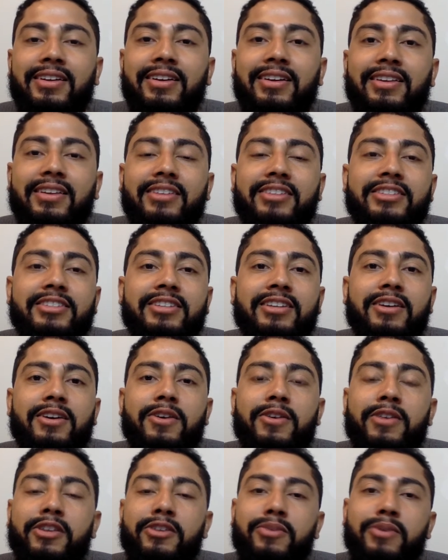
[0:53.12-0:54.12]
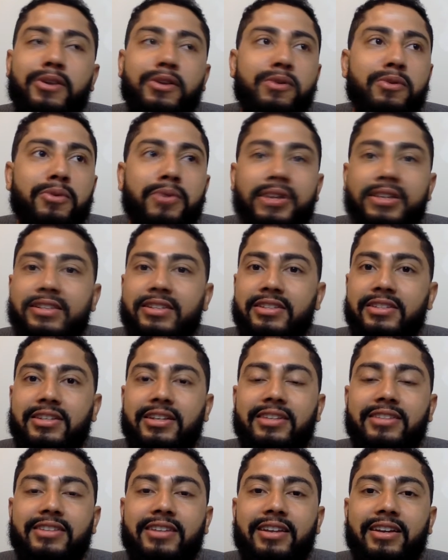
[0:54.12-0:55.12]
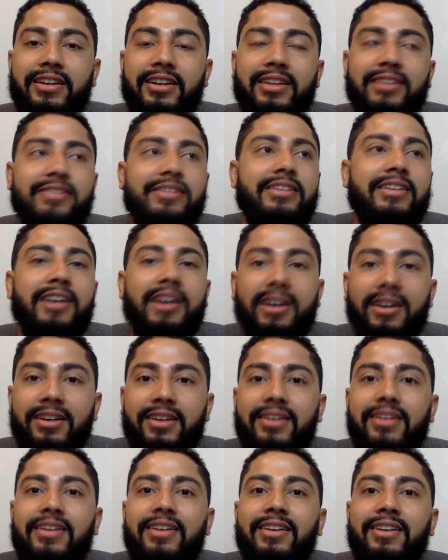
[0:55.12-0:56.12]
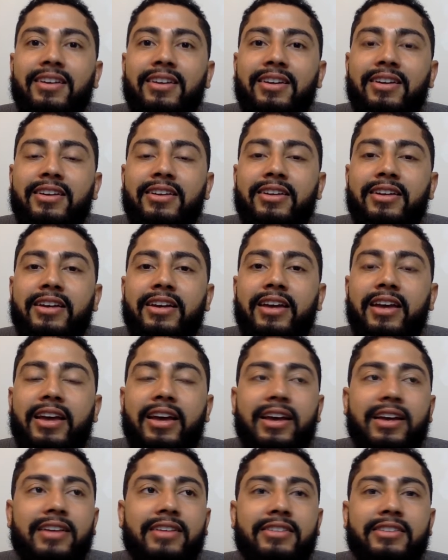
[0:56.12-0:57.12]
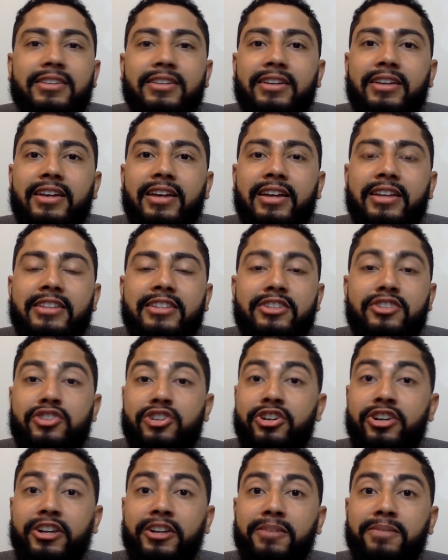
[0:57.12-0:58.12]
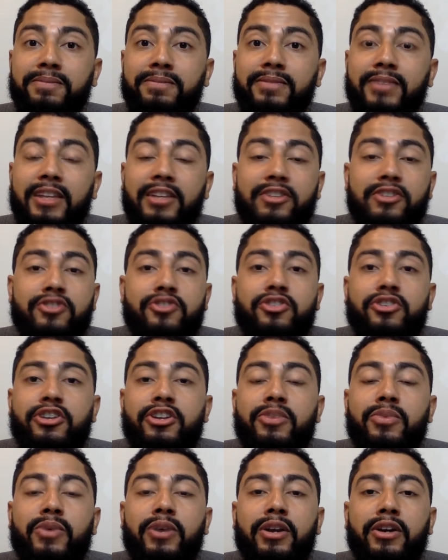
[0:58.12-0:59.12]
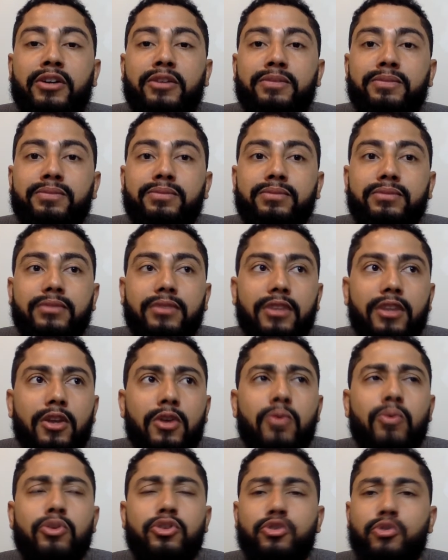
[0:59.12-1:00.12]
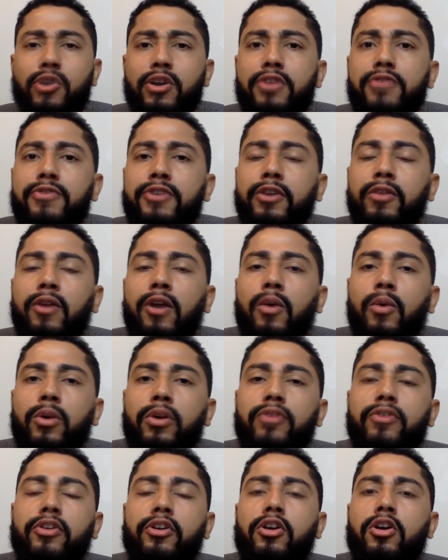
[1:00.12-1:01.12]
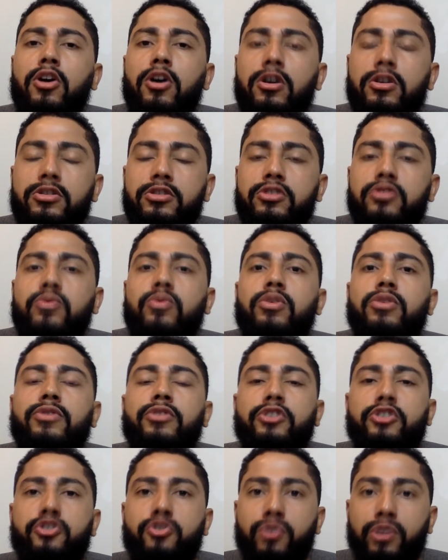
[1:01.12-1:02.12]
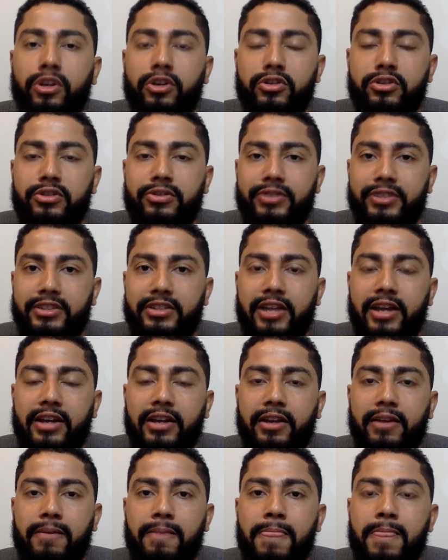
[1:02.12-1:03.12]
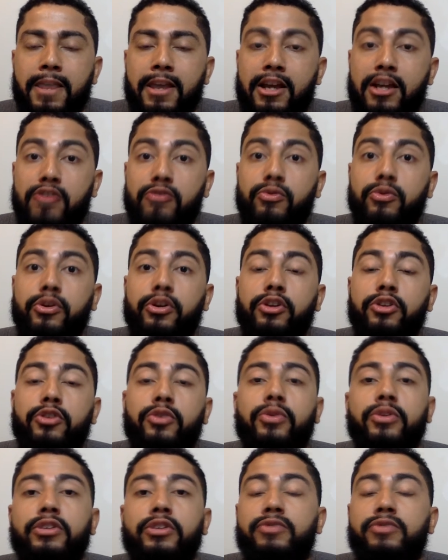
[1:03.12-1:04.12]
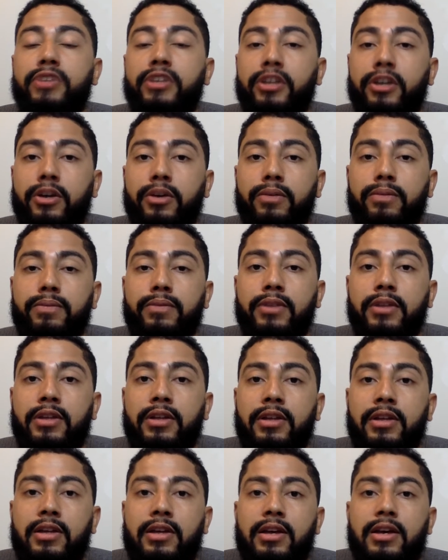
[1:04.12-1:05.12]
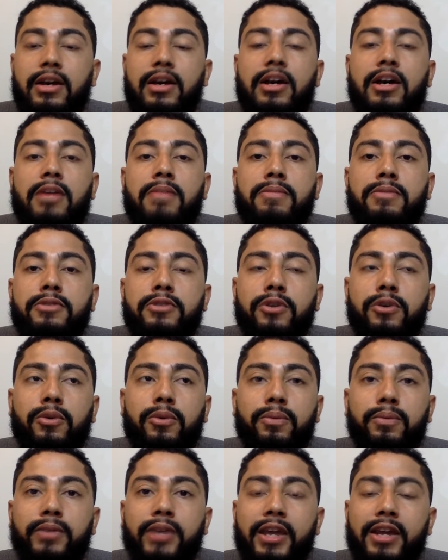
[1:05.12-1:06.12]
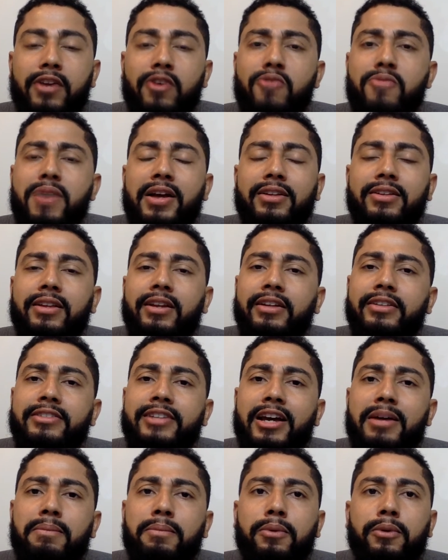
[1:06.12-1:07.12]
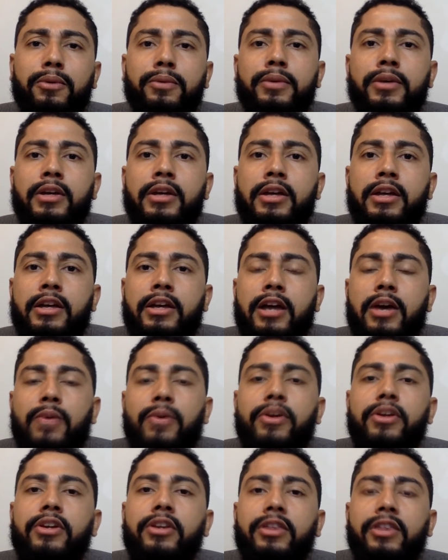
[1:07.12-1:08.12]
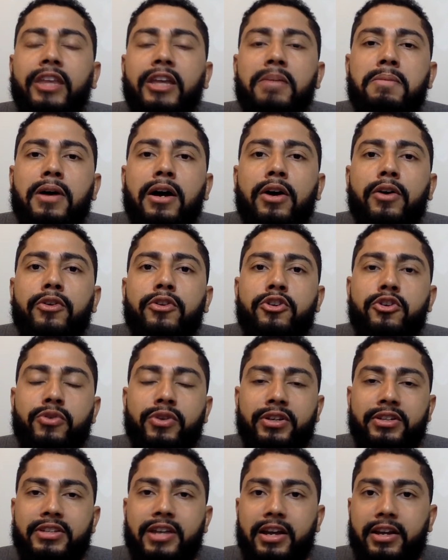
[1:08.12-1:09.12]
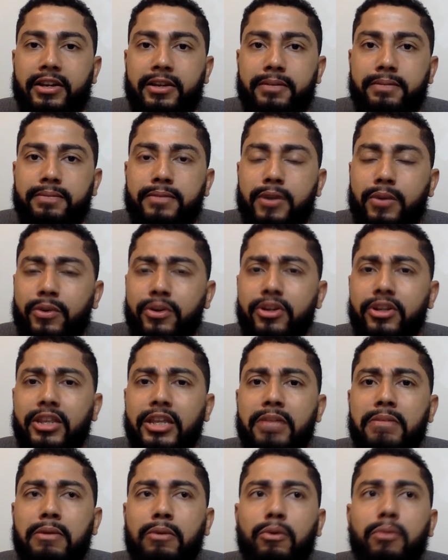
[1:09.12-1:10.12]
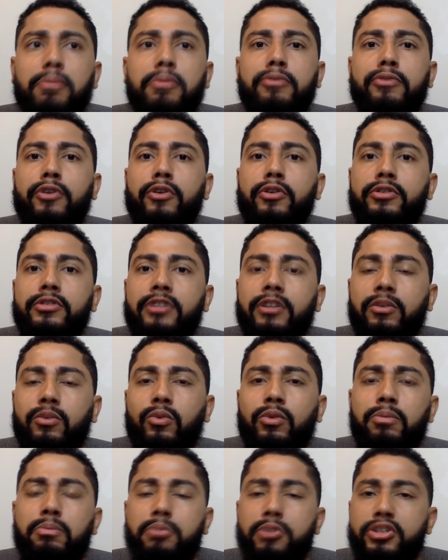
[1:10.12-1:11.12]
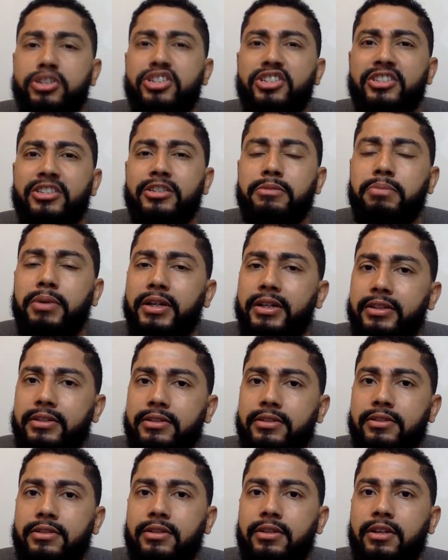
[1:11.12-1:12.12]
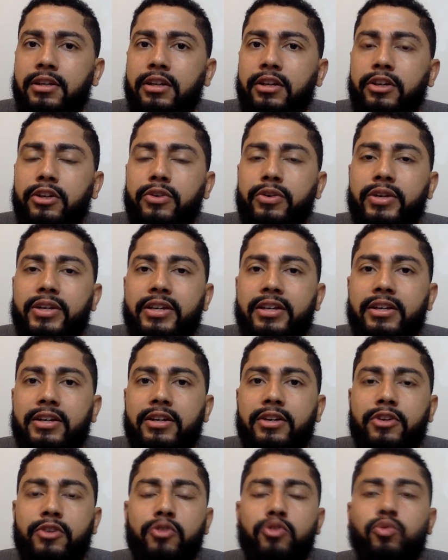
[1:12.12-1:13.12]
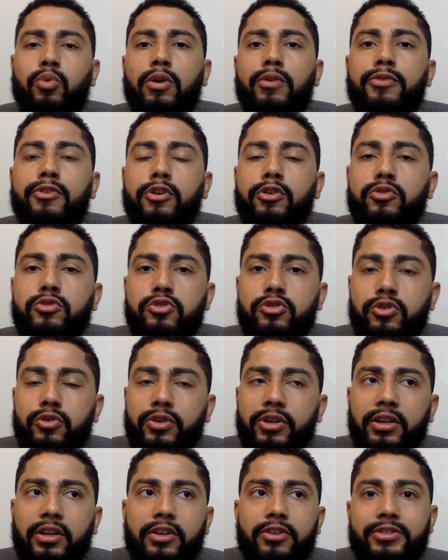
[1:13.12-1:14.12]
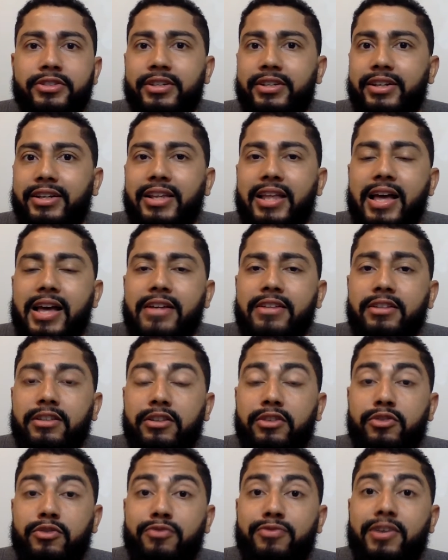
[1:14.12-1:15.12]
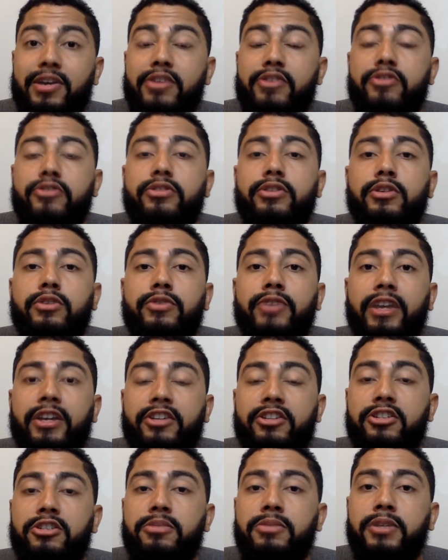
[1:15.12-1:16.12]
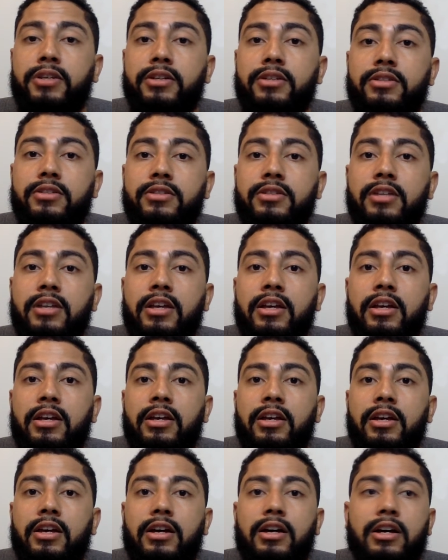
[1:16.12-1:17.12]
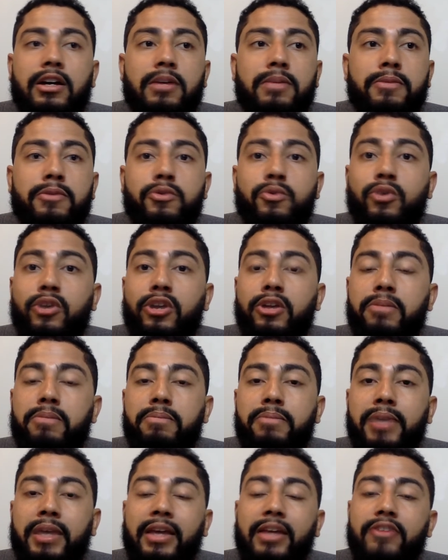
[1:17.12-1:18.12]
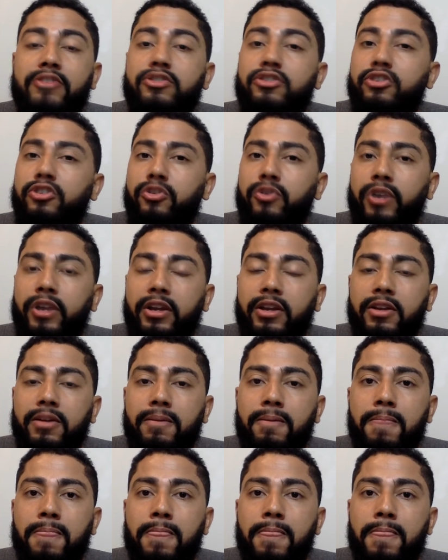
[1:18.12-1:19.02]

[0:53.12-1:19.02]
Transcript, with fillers: And then she's like, oh, that's why you were restless last night. And I said, yeah. And it's a journey. It's a journey where we're trying to figure out what are our causes, what are our triggers of anxiety. And that's what we're going to do video. Um, so kind of going back to that example, I want you to think about your anxiety. I want you to think about what provokes it, what pushes its buttons. You know, are you a 12 year old student and you sit in a class and then you find yourself anxious because um, you want to make a certain grade?